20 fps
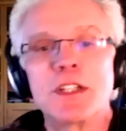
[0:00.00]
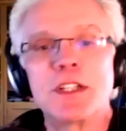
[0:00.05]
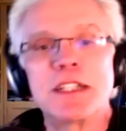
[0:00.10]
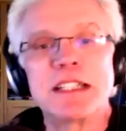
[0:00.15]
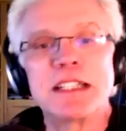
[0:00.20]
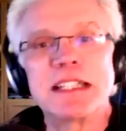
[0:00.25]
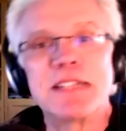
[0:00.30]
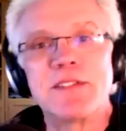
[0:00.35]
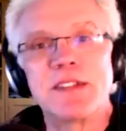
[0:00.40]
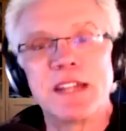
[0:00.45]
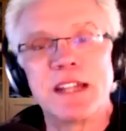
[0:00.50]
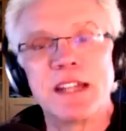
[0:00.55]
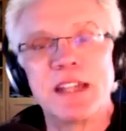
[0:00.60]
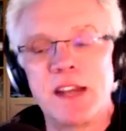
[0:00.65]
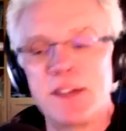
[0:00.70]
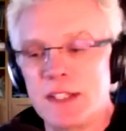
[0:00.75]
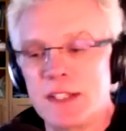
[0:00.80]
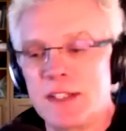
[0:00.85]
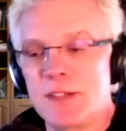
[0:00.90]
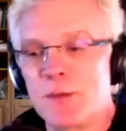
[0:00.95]
isn't even out
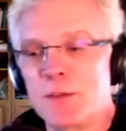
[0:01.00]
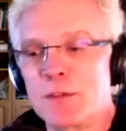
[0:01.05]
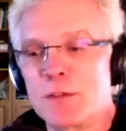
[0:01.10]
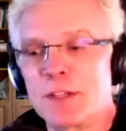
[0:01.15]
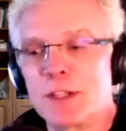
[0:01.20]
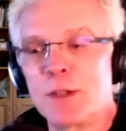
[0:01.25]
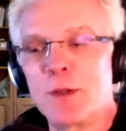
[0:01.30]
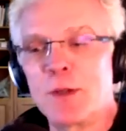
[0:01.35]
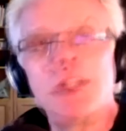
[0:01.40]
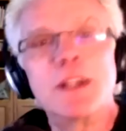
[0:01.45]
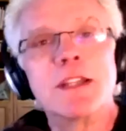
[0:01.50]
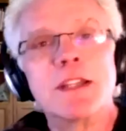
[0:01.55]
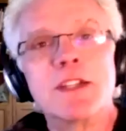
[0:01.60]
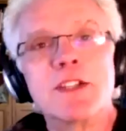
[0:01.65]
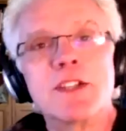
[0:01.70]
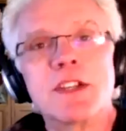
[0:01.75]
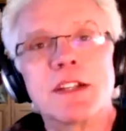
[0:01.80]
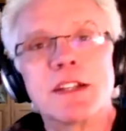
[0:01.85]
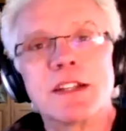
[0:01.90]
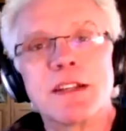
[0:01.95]
yet. We're recording
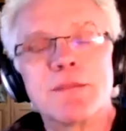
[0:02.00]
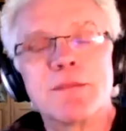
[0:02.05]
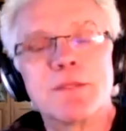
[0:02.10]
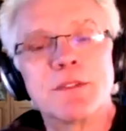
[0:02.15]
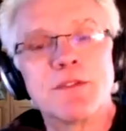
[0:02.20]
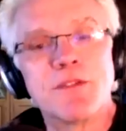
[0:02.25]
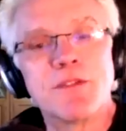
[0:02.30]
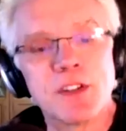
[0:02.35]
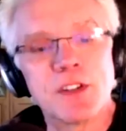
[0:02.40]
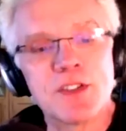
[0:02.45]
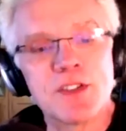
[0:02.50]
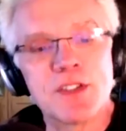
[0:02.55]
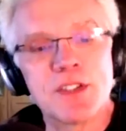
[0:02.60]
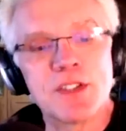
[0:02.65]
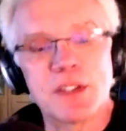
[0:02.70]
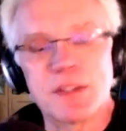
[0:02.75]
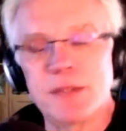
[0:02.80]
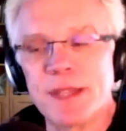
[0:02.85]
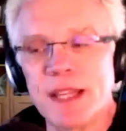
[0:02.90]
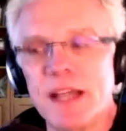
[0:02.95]
this on April 1st.
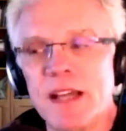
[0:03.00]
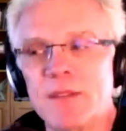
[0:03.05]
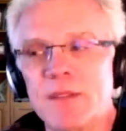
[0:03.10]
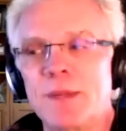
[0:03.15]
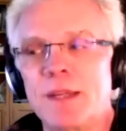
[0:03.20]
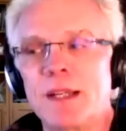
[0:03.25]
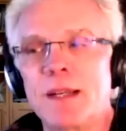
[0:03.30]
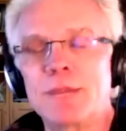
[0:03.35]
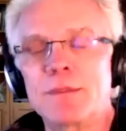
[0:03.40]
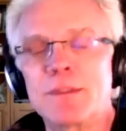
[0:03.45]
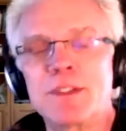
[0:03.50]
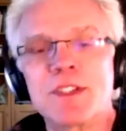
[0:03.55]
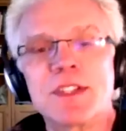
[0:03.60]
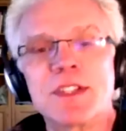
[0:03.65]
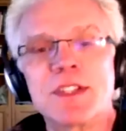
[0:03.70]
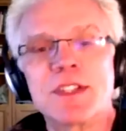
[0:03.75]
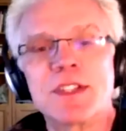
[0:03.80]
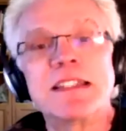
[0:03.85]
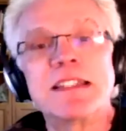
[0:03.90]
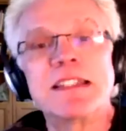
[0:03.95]
It'll be out by April
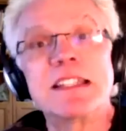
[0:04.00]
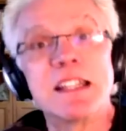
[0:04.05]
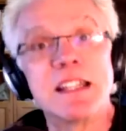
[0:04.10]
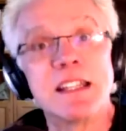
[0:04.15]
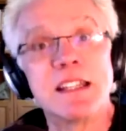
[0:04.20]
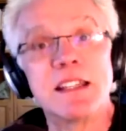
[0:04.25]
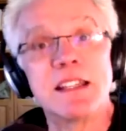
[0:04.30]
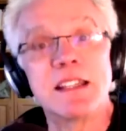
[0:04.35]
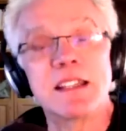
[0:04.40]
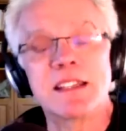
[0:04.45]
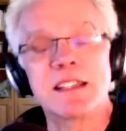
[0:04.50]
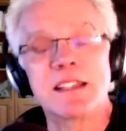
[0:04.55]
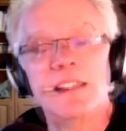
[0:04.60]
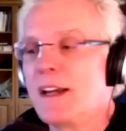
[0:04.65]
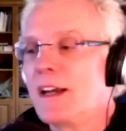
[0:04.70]
17th.